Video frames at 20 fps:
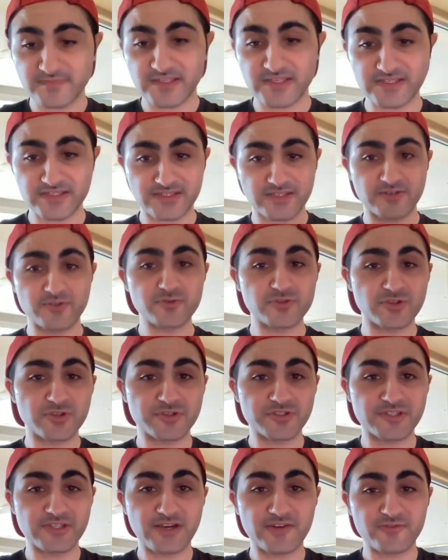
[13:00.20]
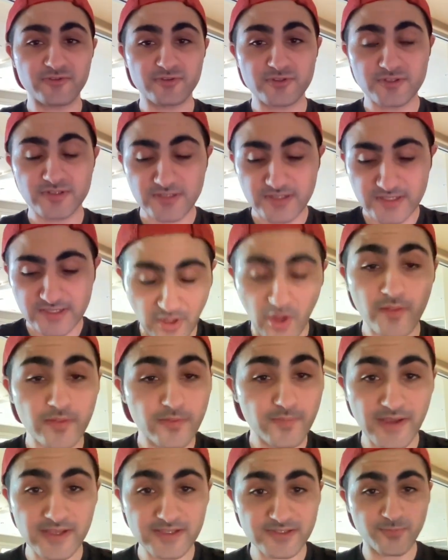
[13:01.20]
he is a New Jersey Devil. All
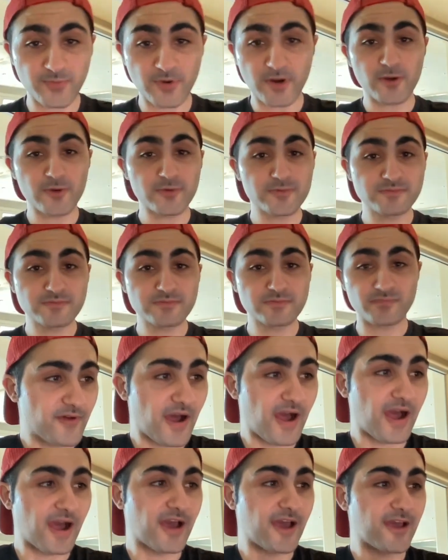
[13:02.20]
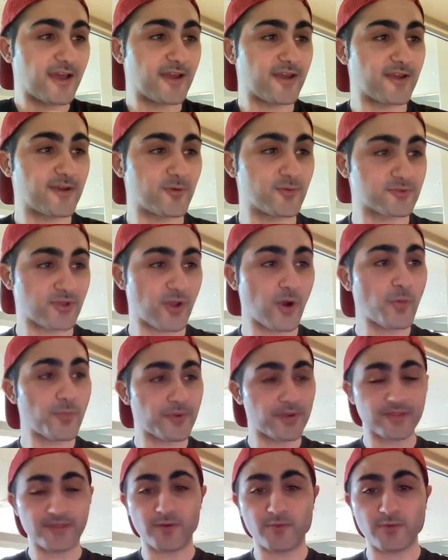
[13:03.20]
the best, bro. I was
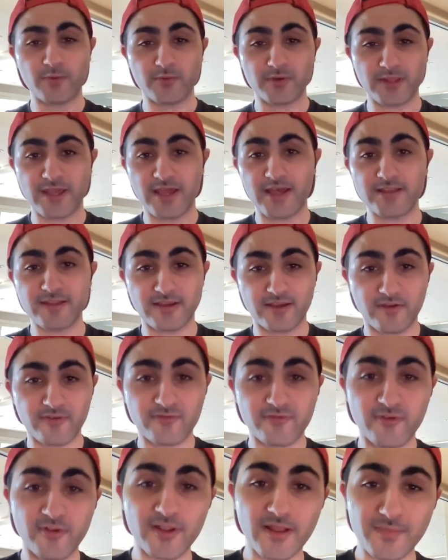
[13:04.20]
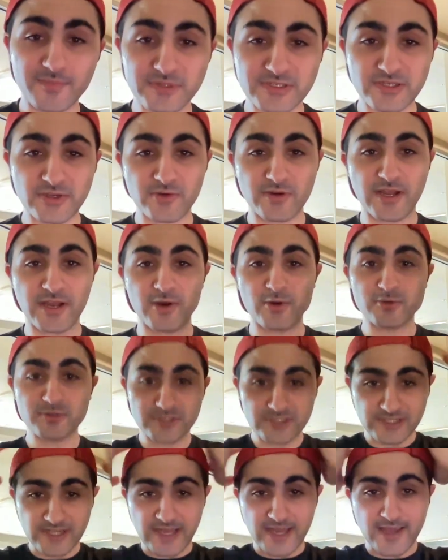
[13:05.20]
hoping that we would get a full episode out
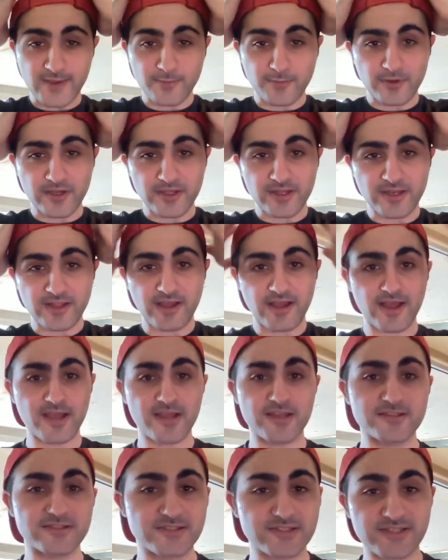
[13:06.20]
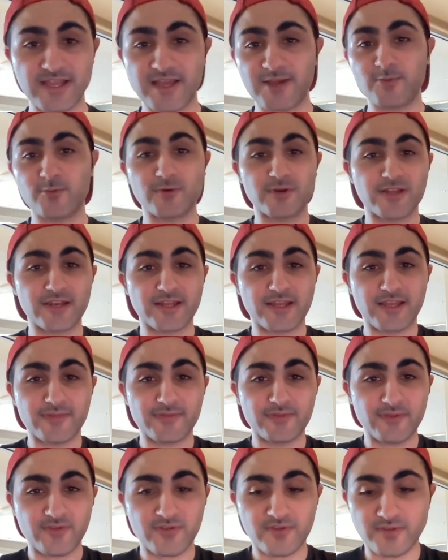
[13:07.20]
today, but instead we're going to
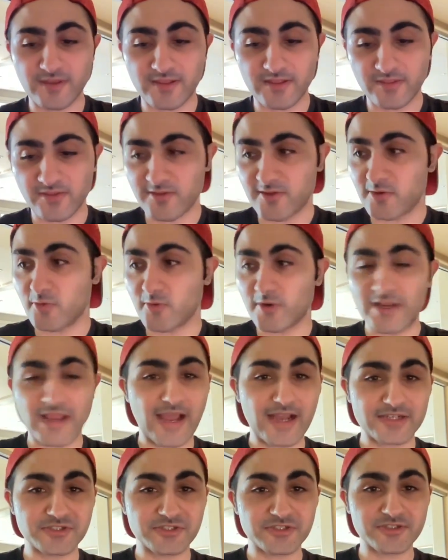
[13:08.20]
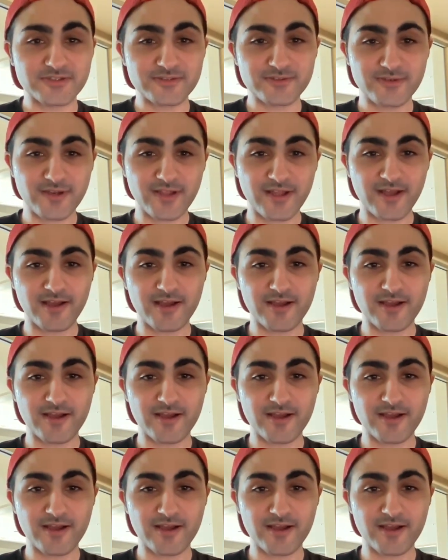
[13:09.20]
get this instant reaction